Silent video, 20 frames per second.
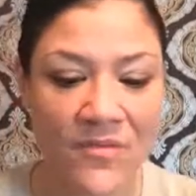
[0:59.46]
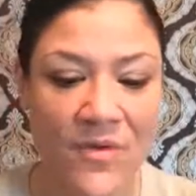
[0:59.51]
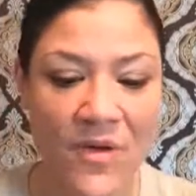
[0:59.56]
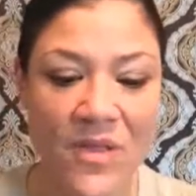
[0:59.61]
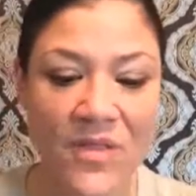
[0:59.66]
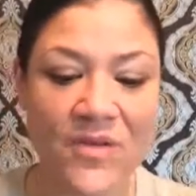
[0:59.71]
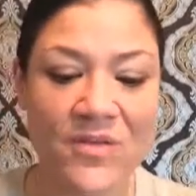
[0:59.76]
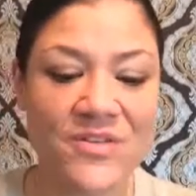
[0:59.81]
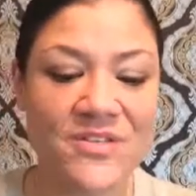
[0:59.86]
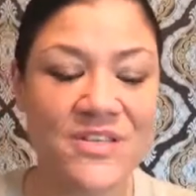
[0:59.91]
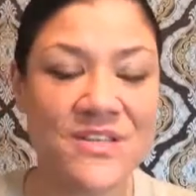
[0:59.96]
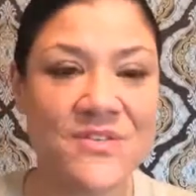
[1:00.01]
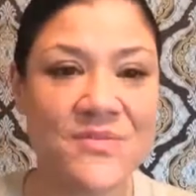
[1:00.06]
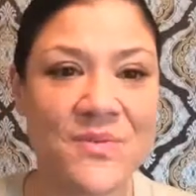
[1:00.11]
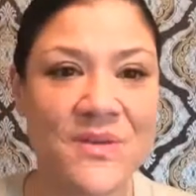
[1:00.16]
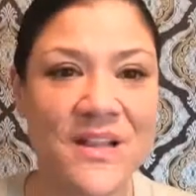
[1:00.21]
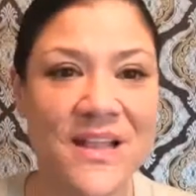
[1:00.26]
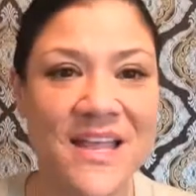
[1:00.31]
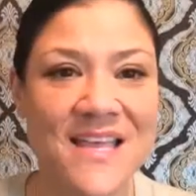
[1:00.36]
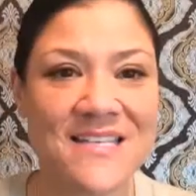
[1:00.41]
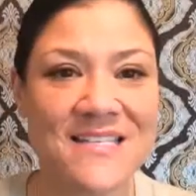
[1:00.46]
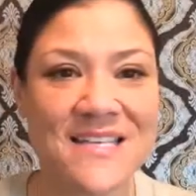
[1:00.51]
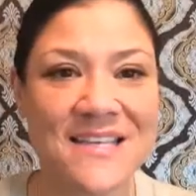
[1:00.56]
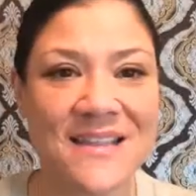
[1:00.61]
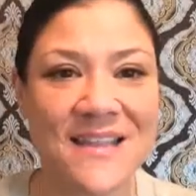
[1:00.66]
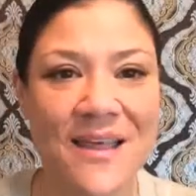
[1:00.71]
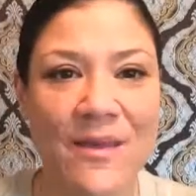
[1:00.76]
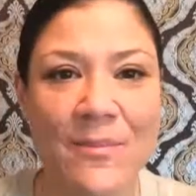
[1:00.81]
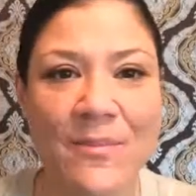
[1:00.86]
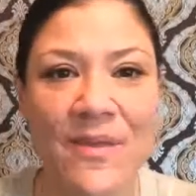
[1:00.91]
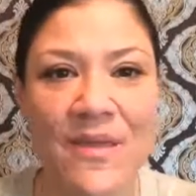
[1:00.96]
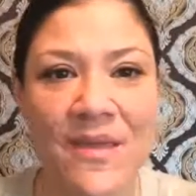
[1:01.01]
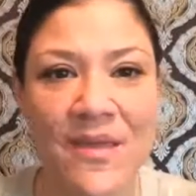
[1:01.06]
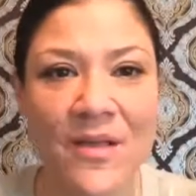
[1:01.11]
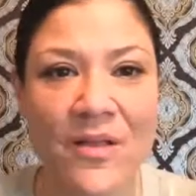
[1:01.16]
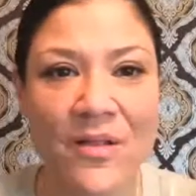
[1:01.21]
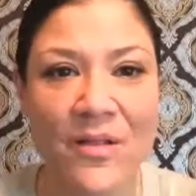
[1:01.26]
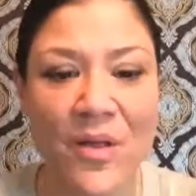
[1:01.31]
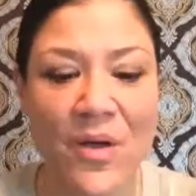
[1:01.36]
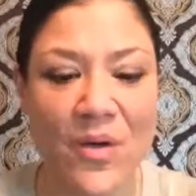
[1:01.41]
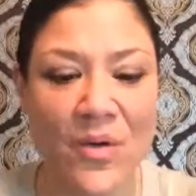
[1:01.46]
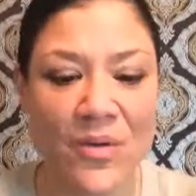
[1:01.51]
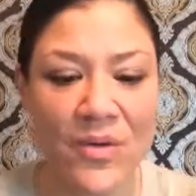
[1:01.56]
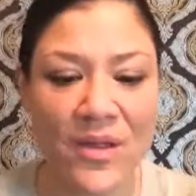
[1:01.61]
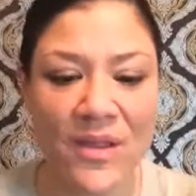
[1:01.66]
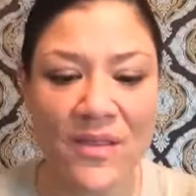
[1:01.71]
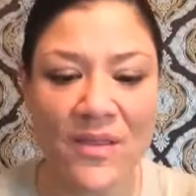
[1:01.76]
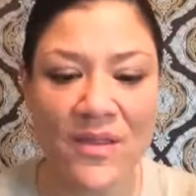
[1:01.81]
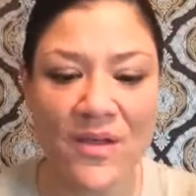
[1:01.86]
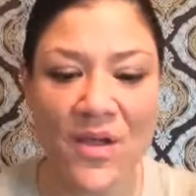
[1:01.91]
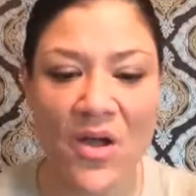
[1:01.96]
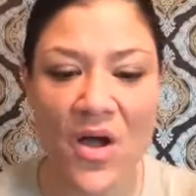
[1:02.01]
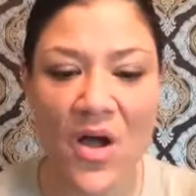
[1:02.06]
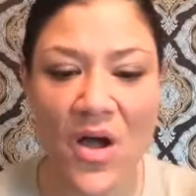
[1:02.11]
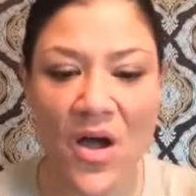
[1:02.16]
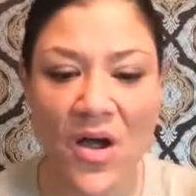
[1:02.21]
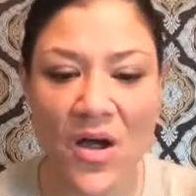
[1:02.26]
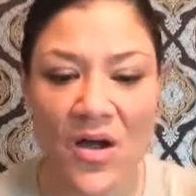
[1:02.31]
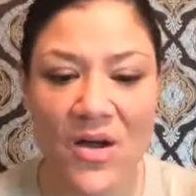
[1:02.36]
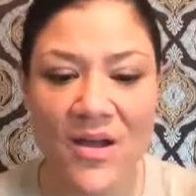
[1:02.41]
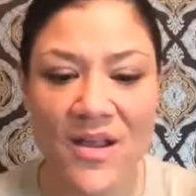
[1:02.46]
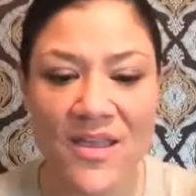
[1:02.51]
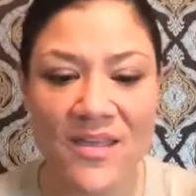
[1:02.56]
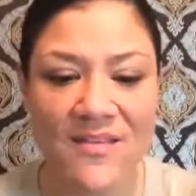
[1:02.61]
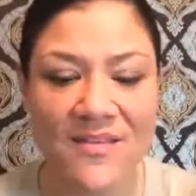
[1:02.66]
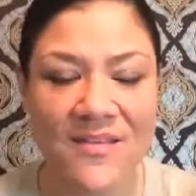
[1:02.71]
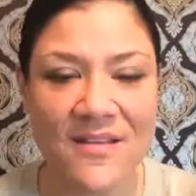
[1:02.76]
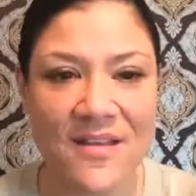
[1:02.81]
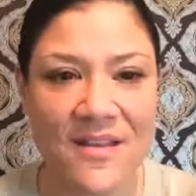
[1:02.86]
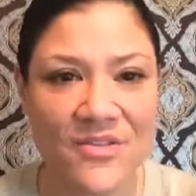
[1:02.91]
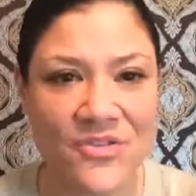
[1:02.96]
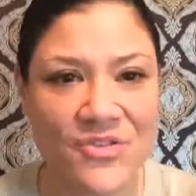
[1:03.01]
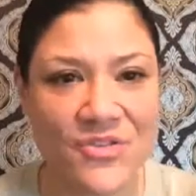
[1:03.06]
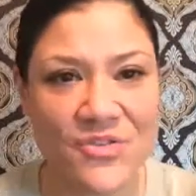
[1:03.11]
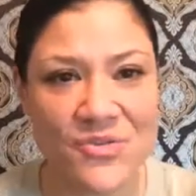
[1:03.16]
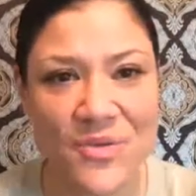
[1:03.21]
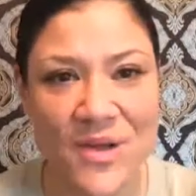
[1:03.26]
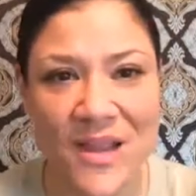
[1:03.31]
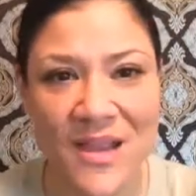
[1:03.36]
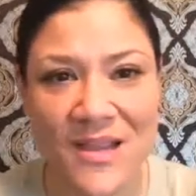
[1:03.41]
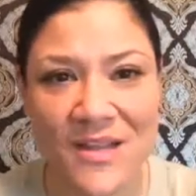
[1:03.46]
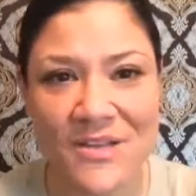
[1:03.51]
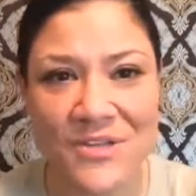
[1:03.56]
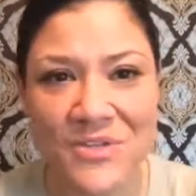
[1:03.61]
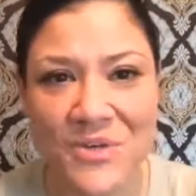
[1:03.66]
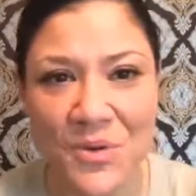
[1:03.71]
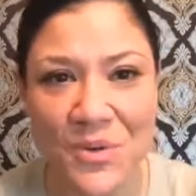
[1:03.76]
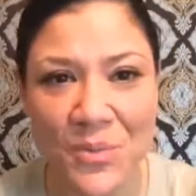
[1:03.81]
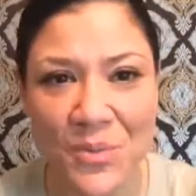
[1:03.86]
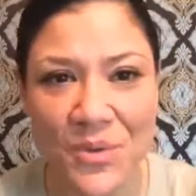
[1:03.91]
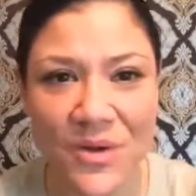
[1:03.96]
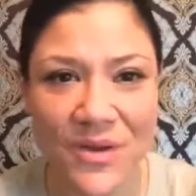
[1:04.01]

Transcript: For others, it's realizing that being alone in the car isn't a strange or